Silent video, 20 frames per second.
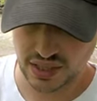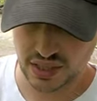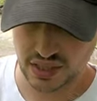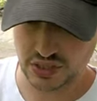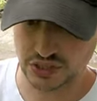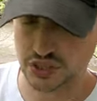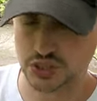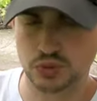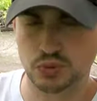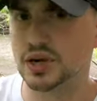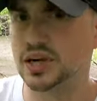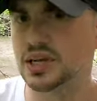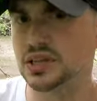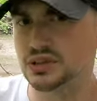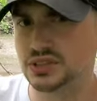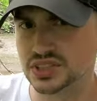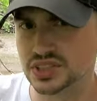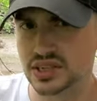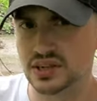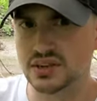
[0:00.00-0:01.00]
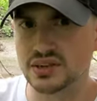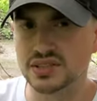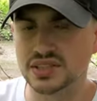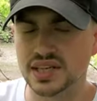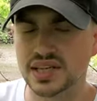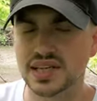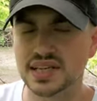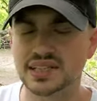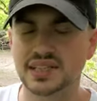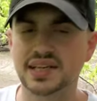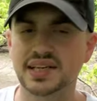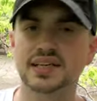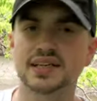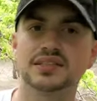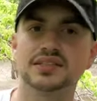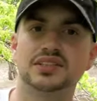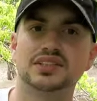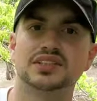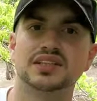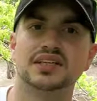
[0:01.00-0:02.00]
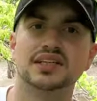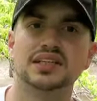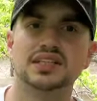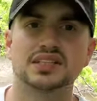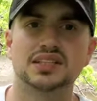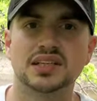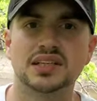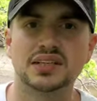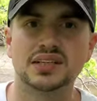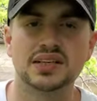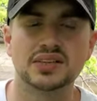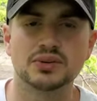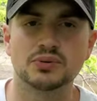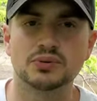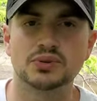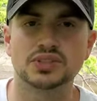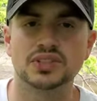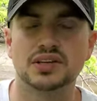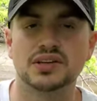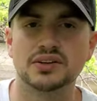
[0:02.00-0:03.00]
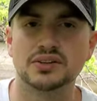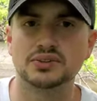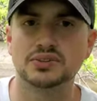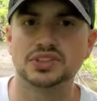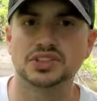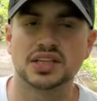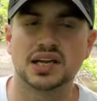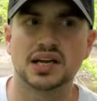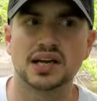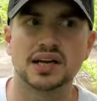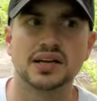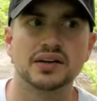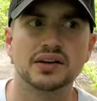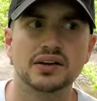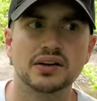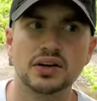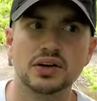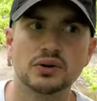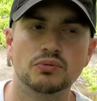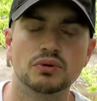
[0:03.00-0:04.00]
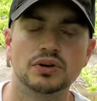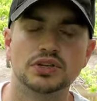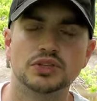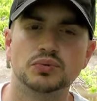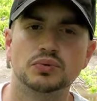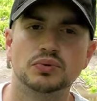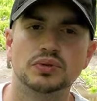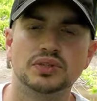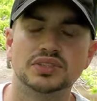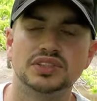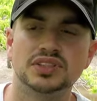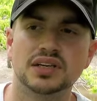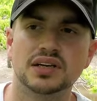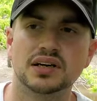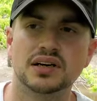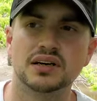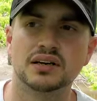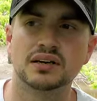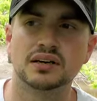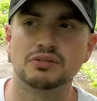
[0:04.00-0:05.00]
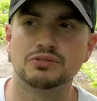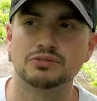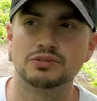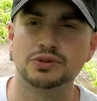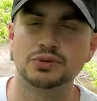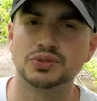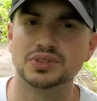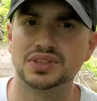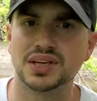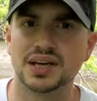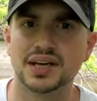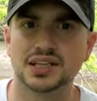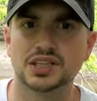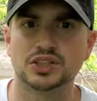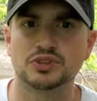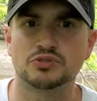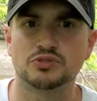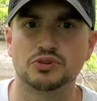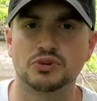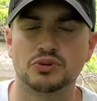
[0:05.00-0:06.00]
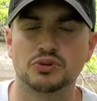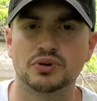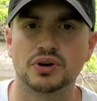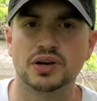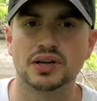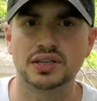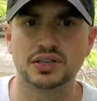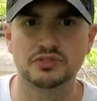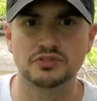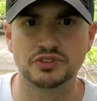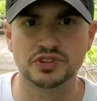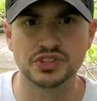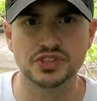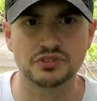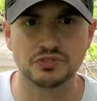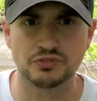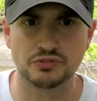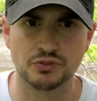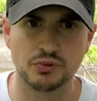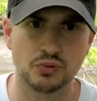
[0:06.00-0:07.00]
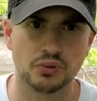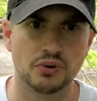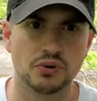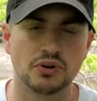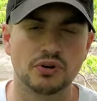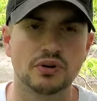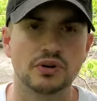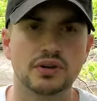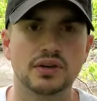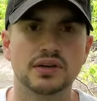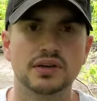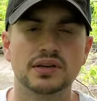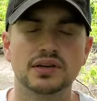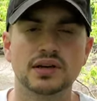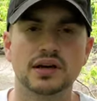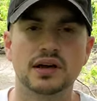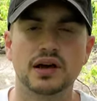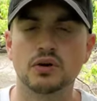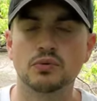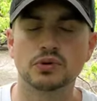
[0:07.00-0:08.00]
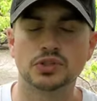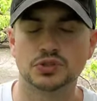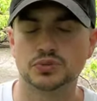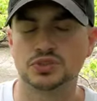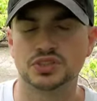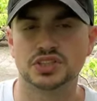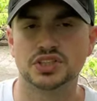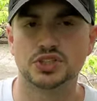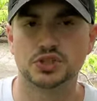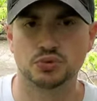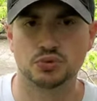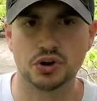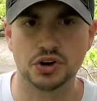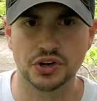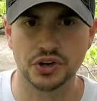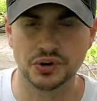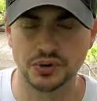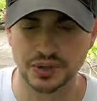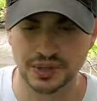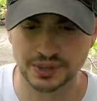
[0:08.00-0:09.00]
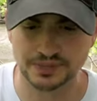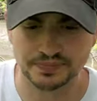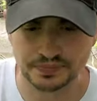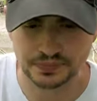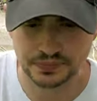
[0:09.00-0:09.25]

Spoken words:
just regular cells, 18 and 6, and then there was another side, which was a few decks for Division 4, which was the drug unit.